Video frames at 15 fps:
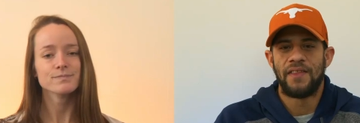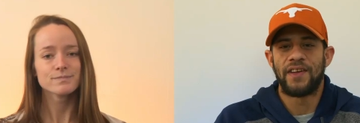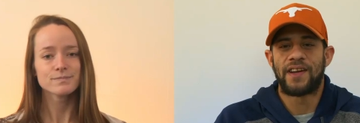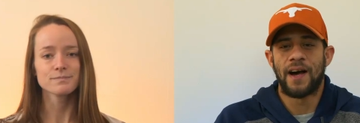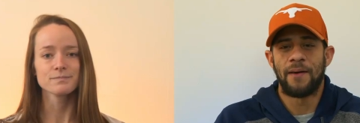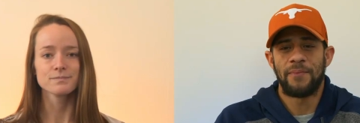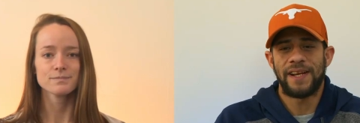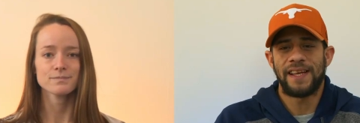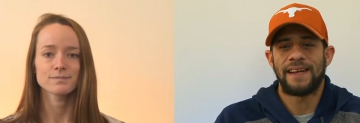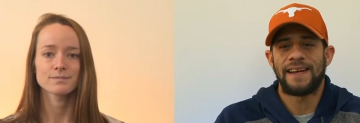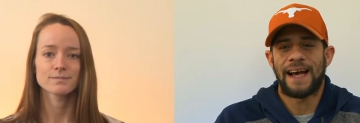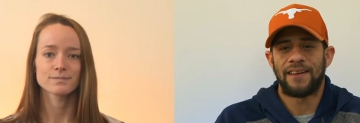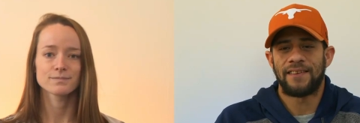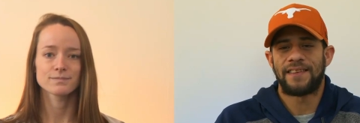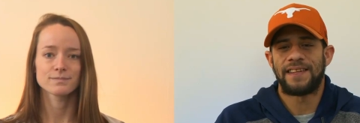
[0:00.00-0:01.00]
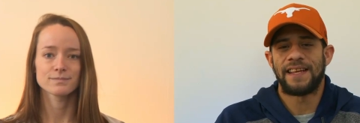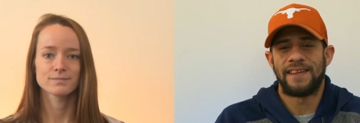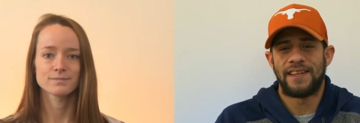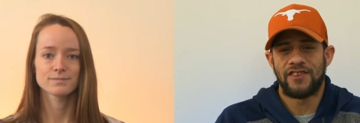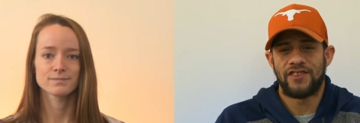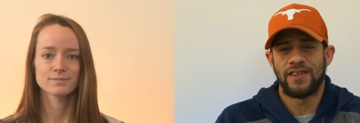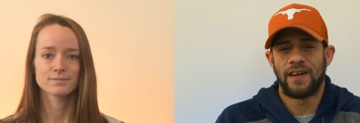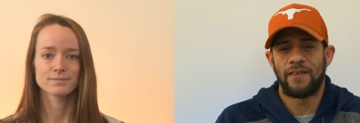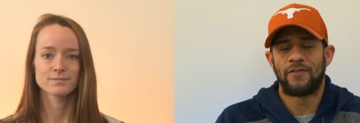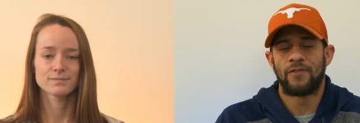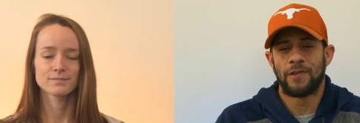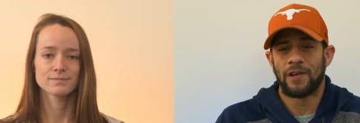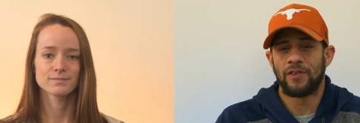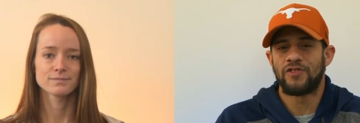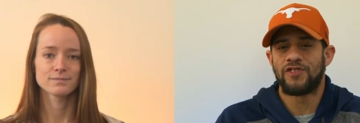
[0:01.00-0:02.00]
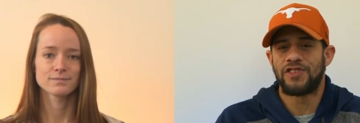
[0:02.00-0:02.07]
Speaker 1: The company announced the addition of grilled